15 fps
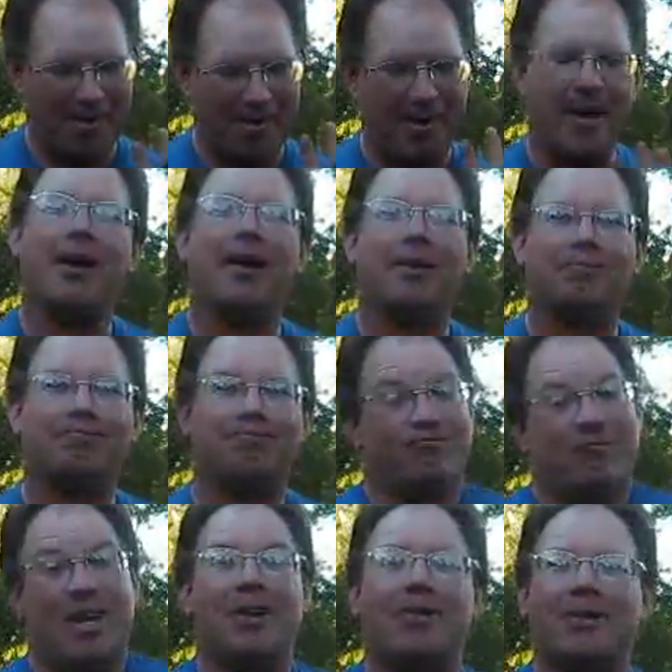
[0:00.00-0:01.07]
the
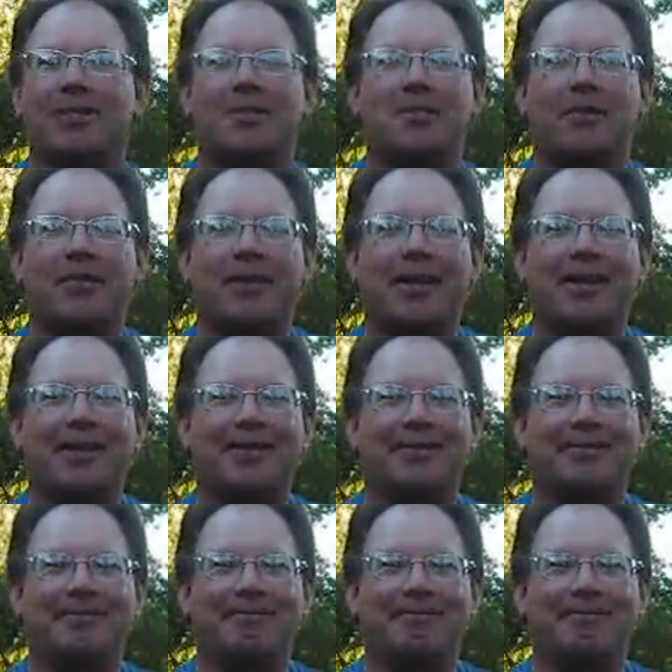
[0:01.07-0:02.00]
heritage of the gun.